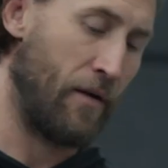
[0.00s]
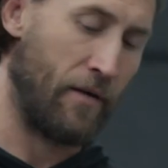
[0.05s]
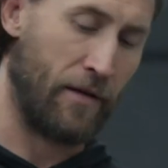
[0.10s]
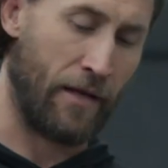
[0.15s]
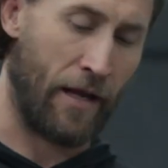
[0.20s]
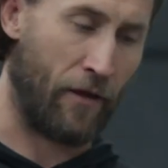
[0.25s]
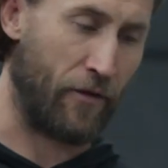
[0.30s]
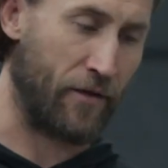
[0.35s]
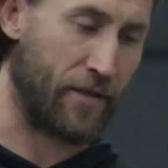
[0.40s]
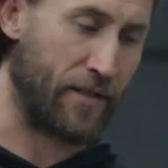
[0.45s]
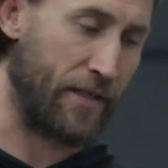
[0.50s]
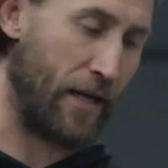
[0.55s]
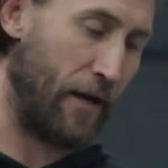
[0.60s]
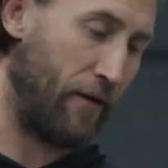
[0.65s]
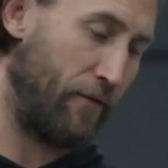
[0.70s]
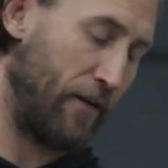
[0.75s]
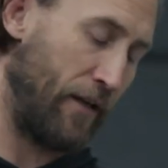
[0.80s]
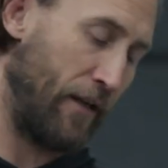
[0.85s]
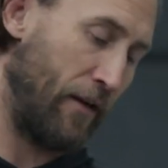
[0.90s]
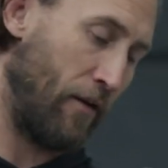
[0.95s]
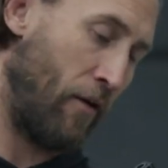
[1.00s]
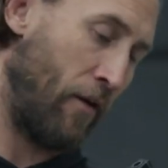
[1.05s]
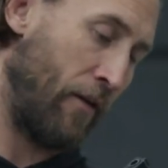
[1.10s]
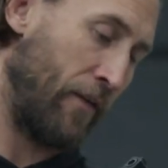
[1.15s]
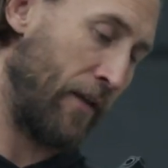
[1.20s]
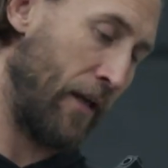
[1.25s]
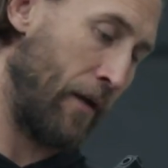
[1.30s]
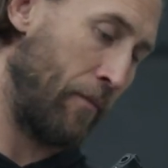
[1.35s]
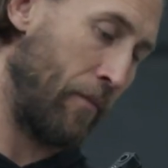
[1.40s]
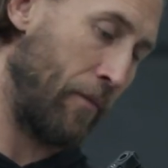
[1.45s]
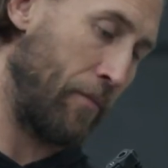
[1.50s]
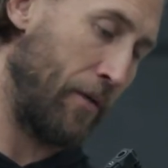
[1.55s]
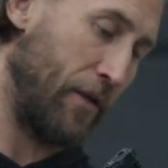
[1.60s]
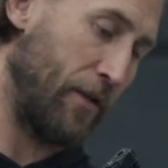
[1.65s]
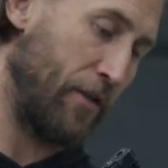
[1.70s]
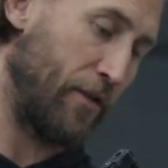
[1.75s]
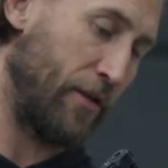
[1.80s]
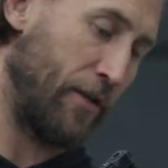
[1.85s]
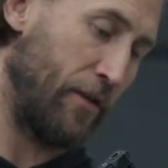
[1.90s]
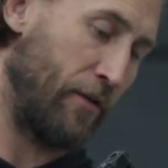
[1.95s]
Now the safety on the M&P
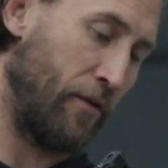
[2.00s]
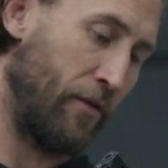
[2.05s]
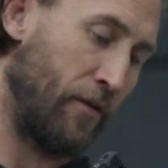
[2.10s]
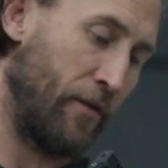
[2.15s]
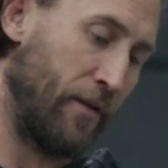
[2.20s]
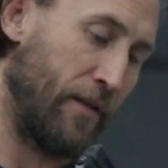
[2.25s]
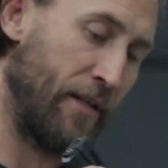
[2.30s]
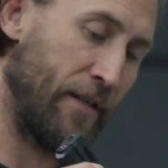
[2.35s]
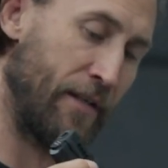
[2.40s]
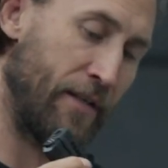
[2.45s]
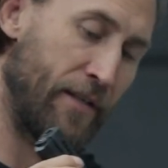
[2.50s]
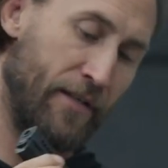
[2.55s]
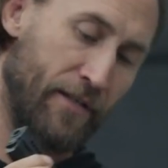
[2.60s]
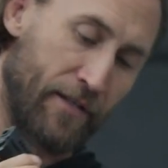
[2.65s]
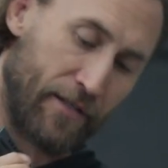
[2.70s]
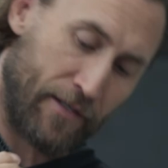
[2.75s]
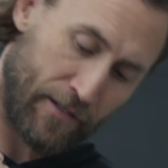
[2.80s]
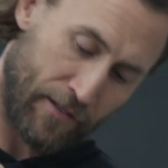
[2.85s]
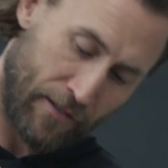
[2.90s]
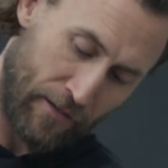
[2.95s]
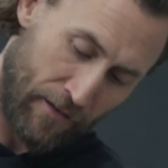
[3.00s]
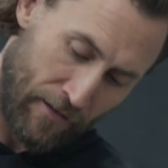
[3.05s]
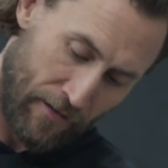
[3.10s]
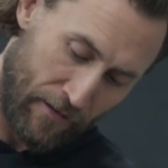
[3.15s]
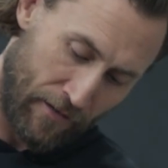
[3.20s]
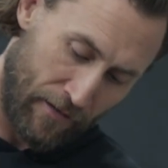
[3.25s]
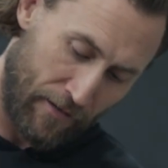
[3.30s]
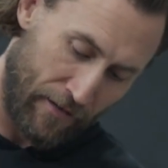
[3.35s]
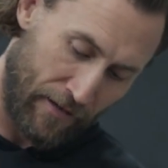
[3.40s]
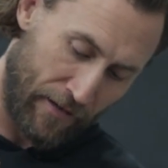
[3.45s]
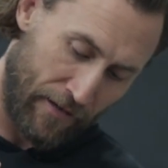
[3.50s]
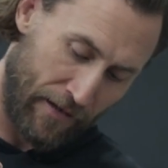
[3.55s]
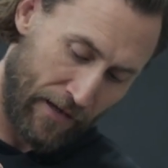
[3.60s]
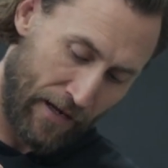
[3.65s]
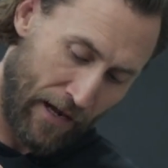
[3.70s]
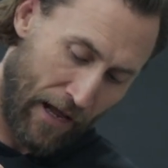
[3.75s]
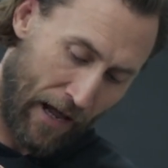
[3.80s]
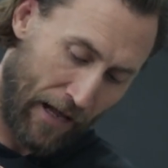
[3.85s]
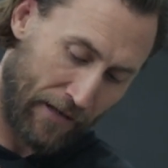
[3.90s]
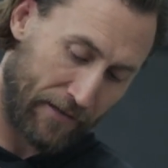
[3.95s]
Shield is
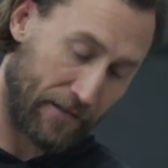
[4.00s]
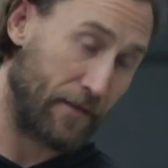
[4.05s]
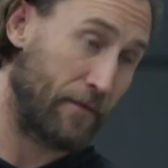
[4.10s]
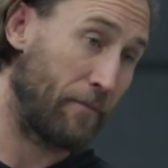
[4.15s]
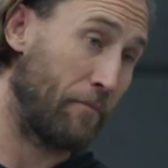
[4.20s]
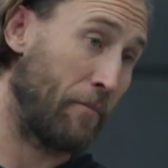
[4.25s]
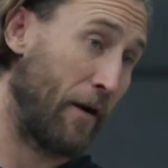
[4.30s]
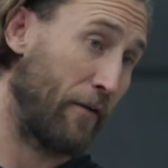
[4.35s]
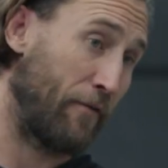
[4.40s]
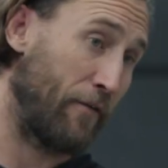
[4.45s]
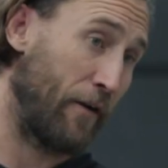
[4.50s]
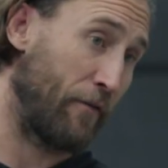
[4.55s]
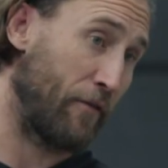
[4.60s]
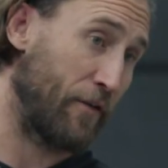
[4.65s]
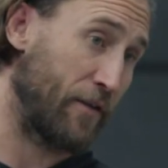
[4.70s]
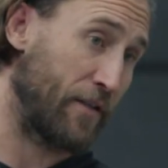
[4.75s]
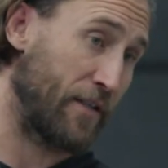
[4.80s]
not my favorite